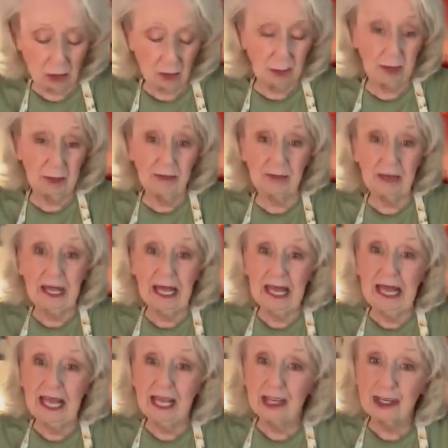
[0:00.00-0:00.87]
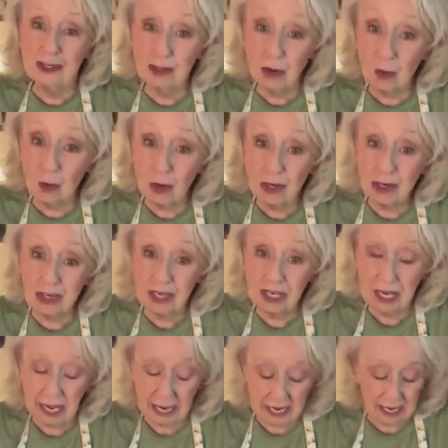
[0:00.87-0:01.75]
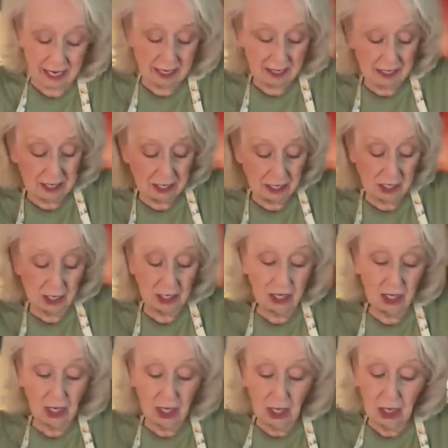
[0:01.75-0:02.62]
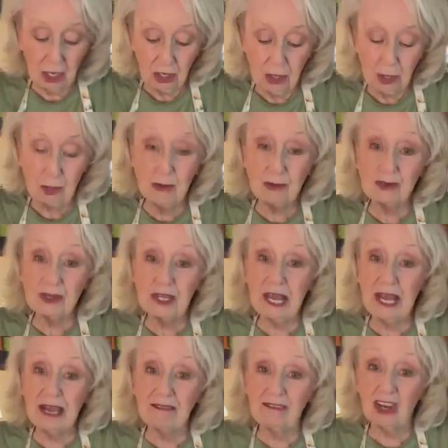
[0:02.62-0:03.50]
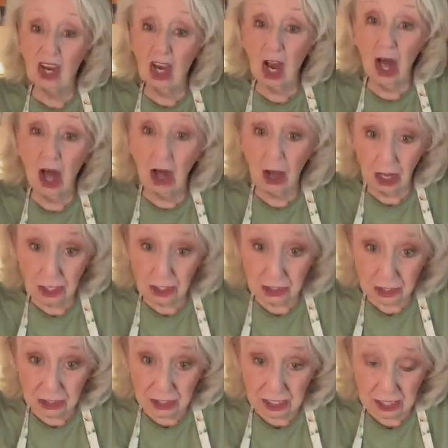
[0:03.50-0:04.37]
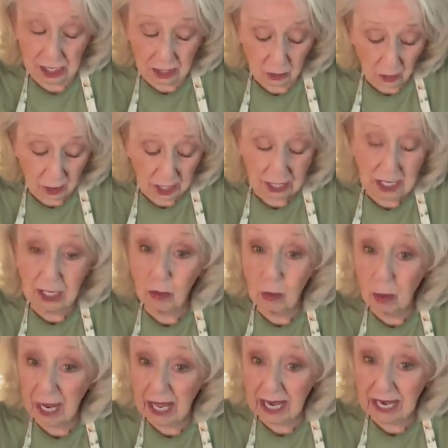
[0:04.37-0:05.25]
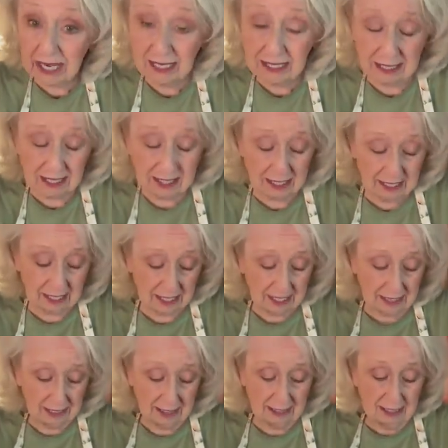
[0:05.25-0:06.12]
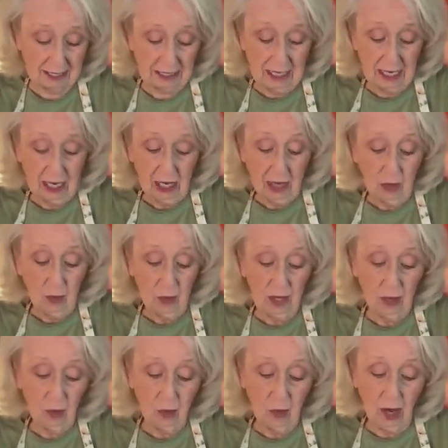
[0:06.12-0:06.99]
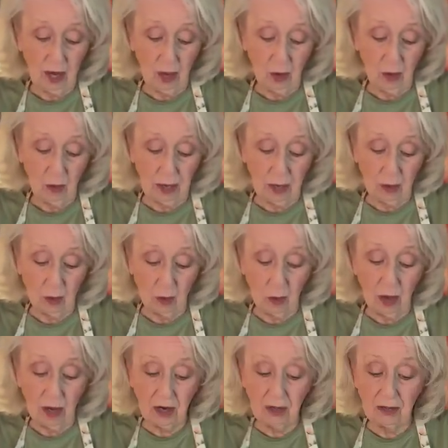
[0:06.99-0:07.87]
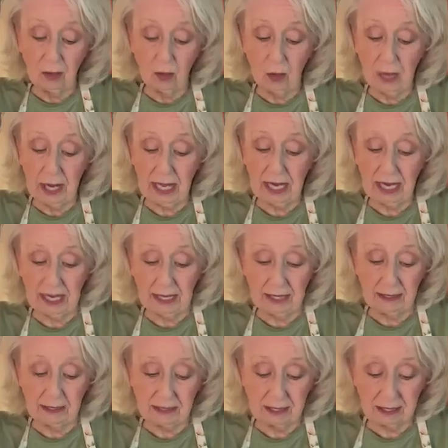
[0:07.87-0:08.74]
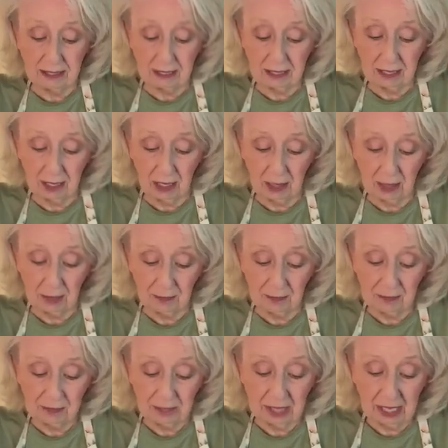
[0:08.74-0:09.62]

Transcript: But George and I used to have a lodge, and we did weddings and things. Well, on one of the weddings, and